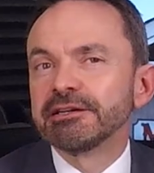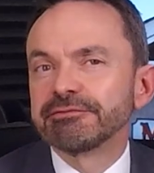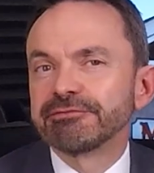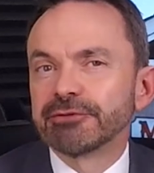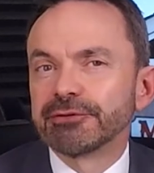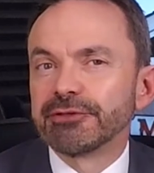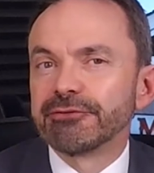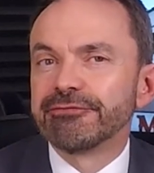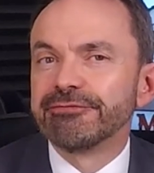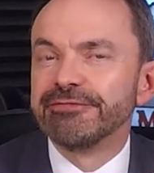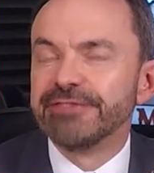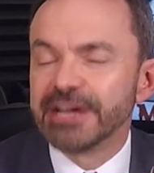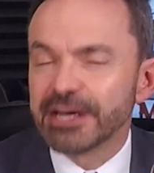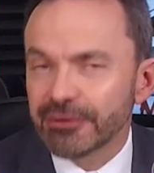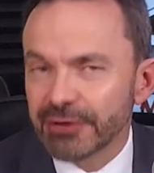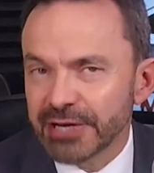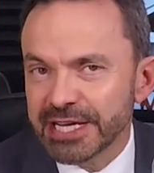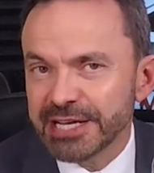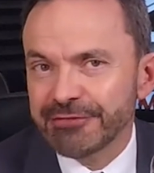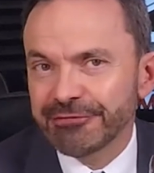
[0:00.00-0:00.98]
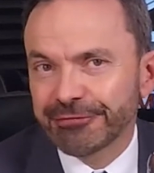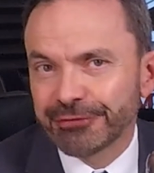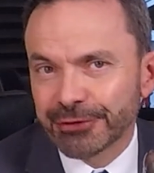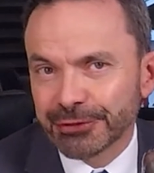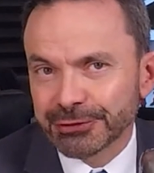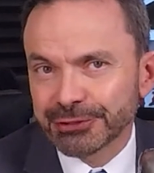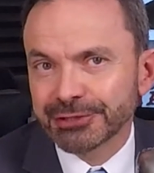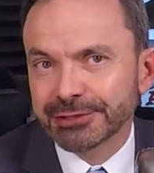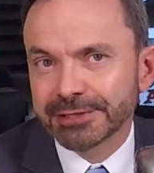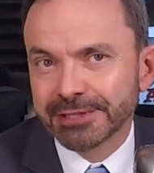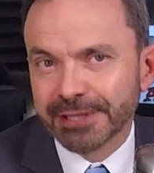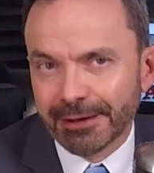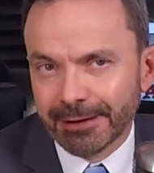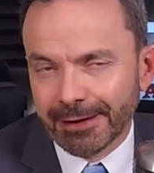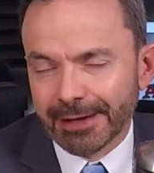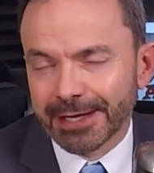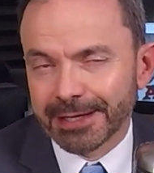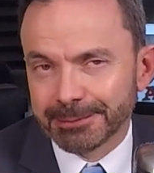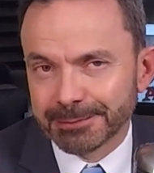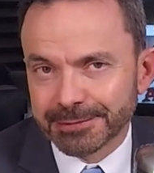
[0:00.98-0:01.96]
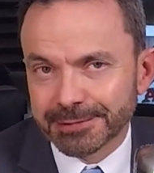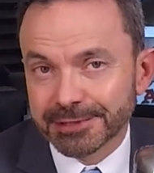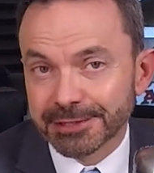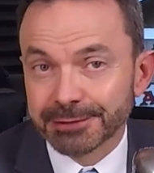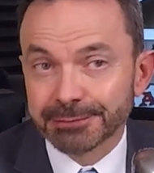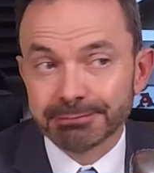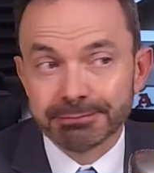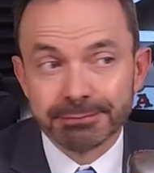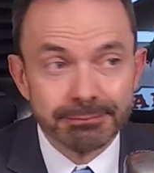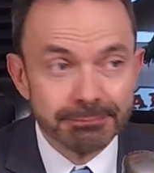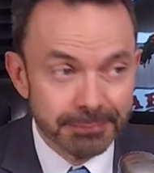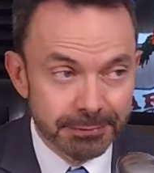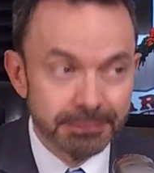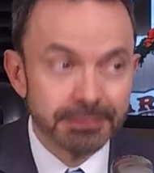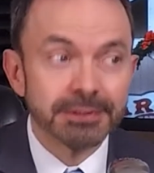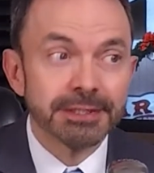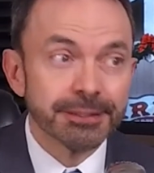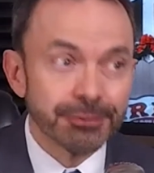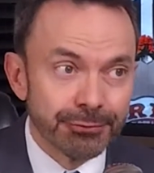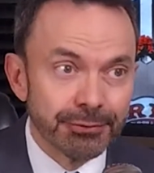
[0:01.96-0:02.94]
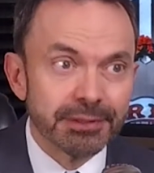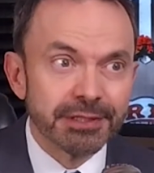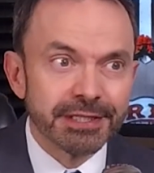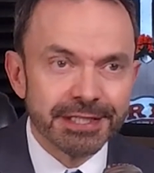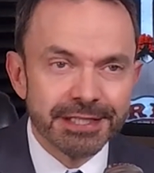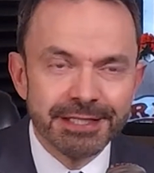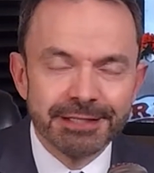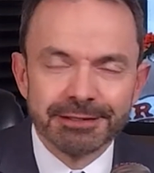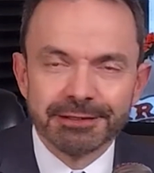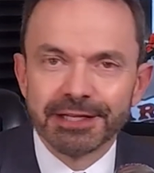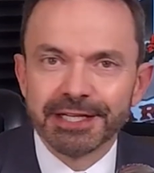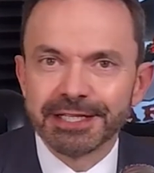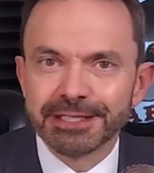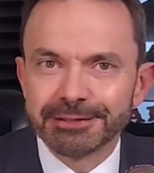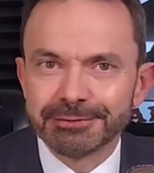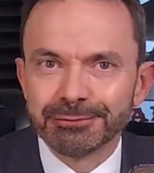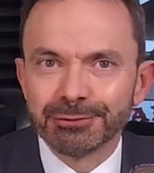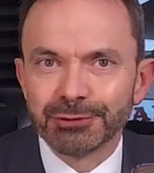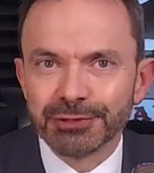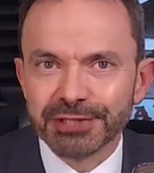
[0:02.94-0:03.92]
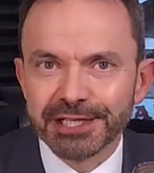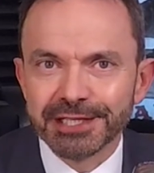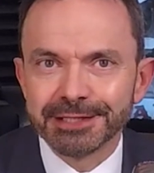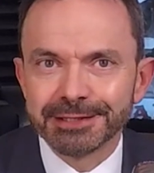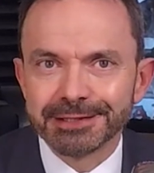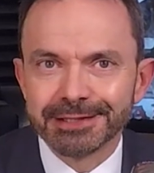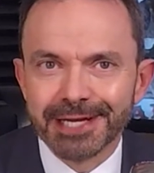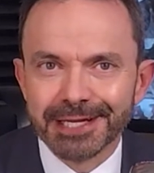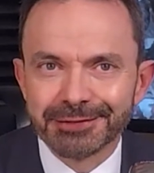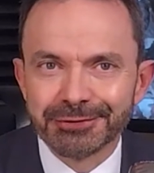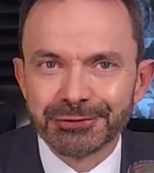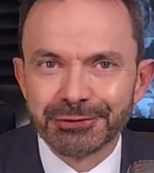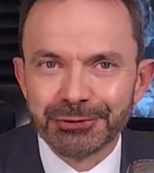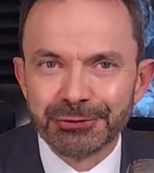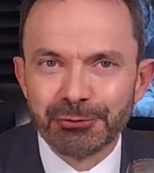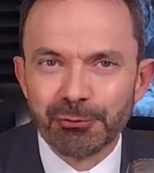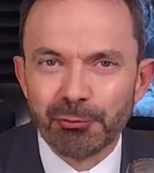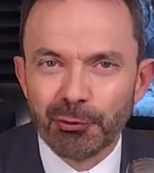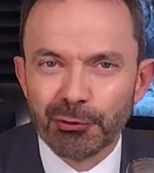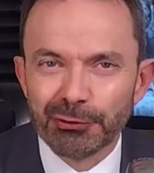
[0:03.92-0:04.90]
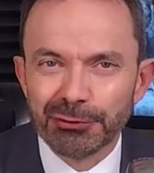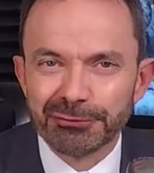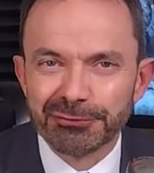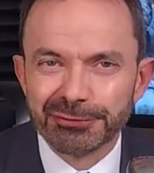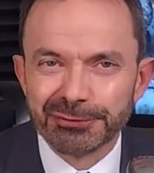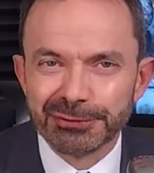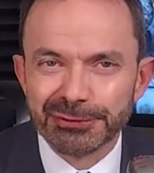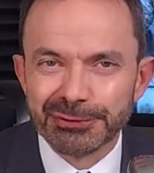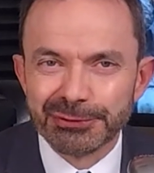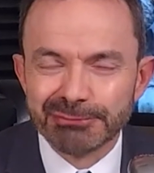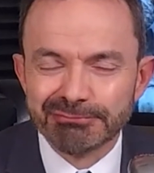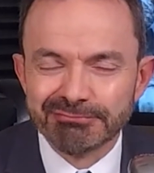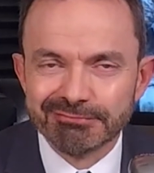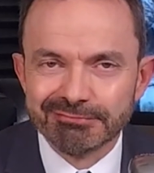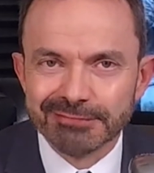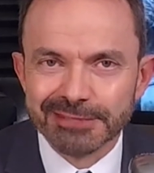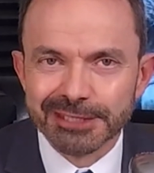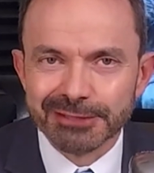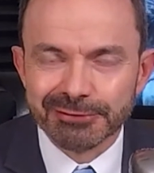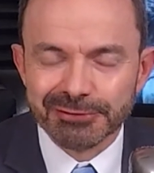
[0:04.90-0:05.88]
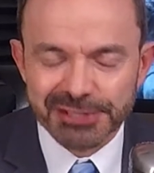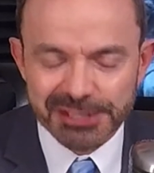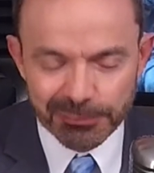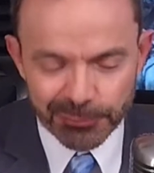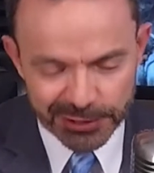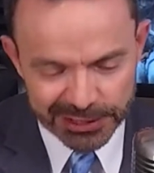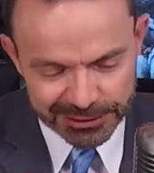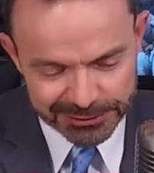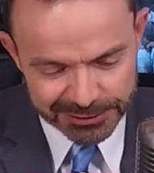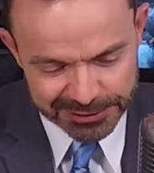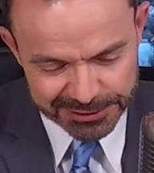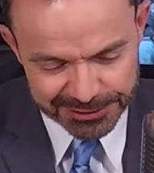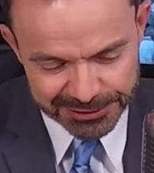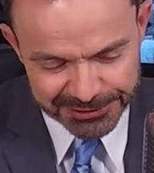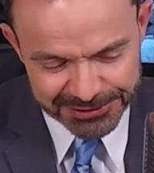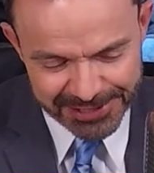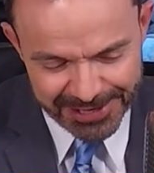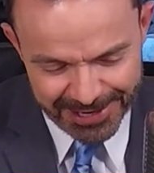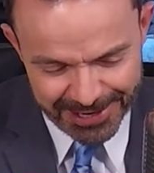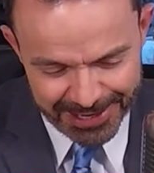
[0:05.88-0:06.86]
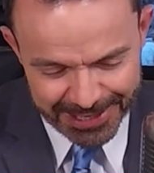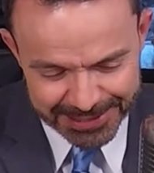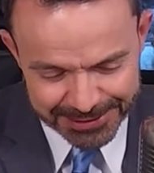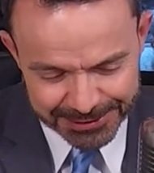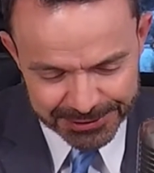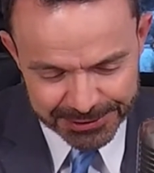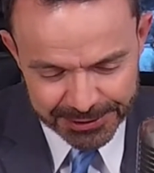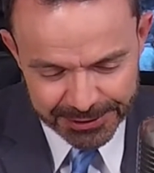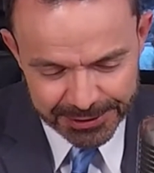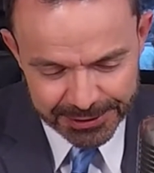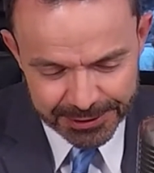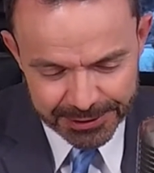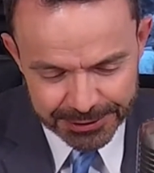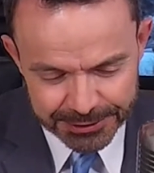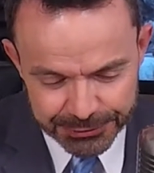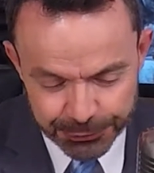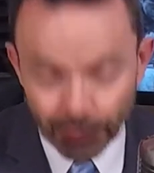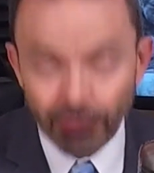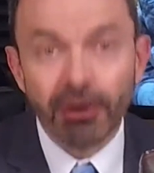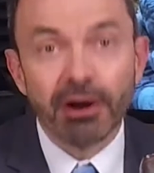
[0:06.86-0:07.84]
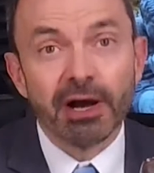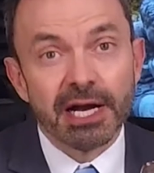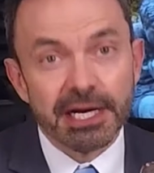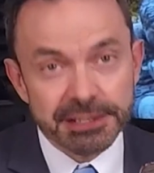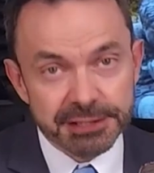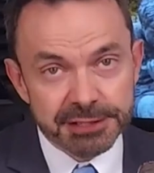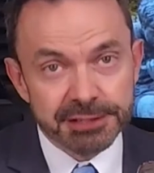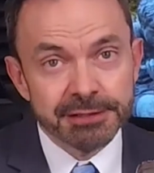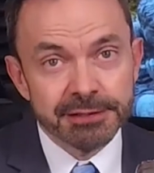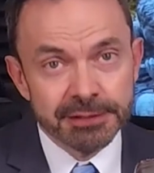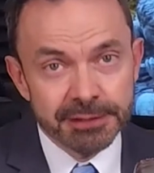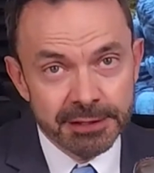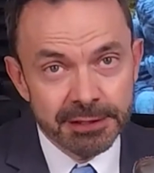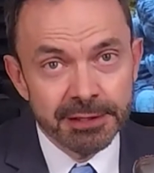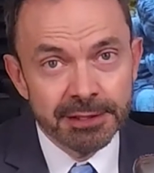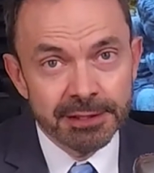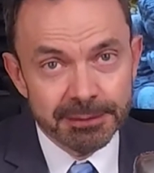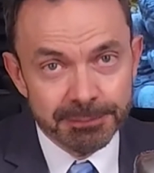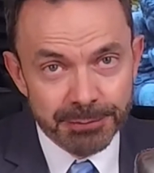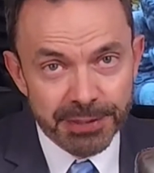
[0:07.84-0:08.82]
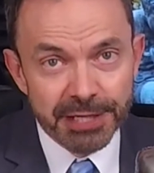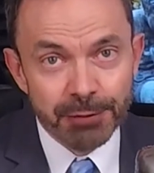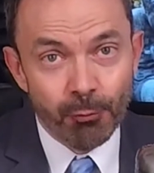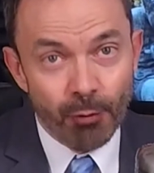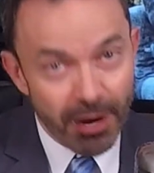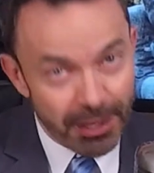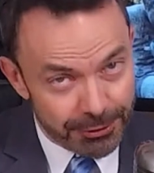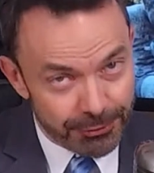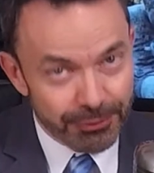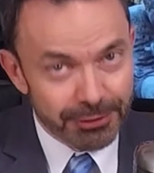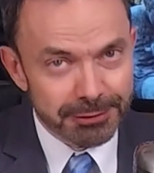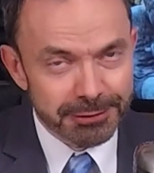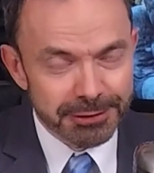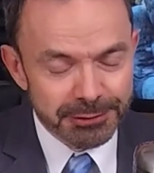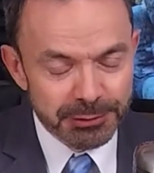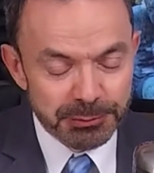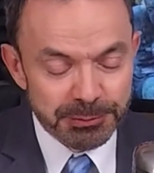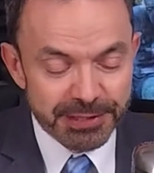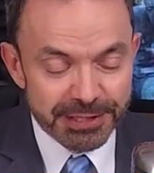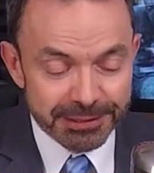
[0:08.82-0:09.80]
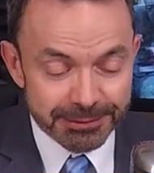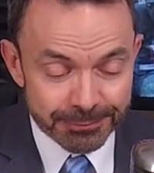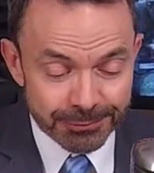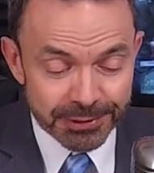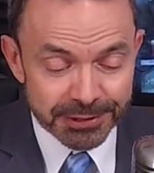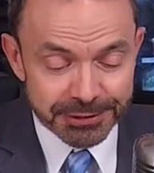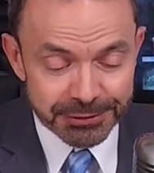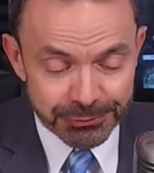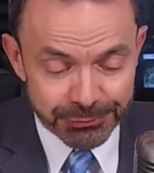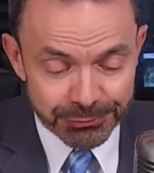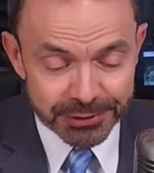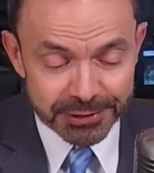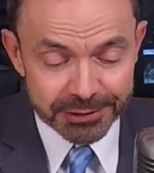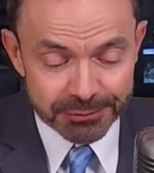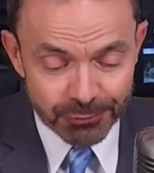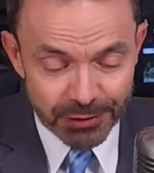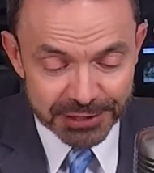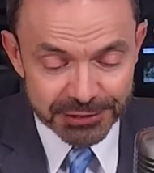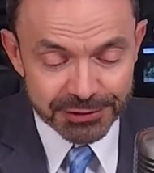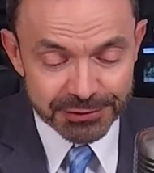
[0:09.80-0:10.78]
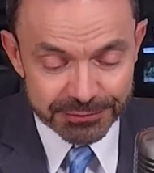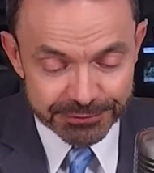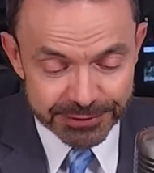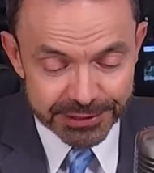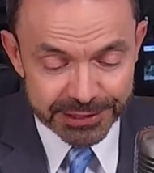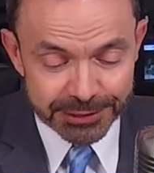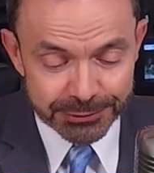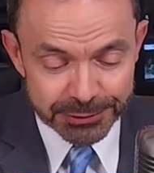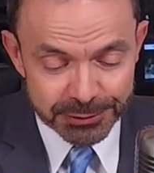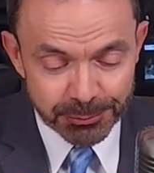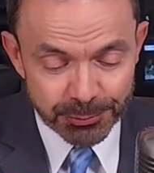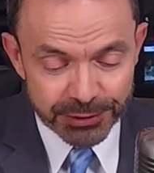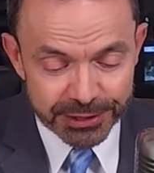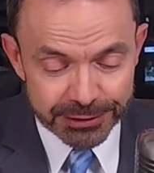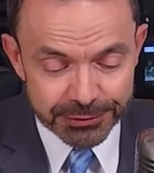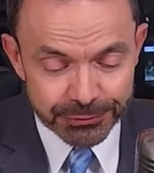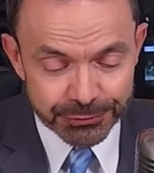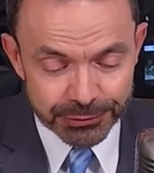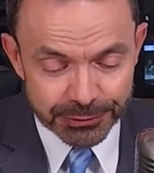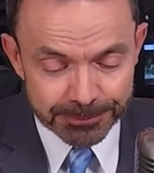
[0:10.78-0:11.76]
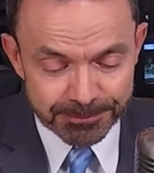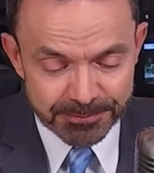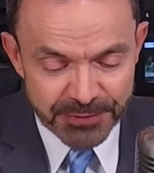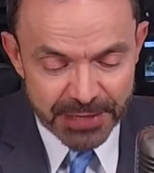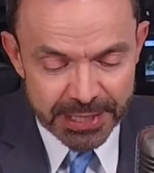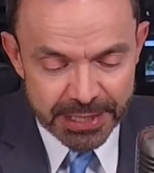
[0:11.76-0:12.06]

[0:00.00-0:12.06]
for the very first time, literally like looking at the world through you know someone else's eyes. Your eyes may water a little bit while you uh, watch the video. It's pretty cool.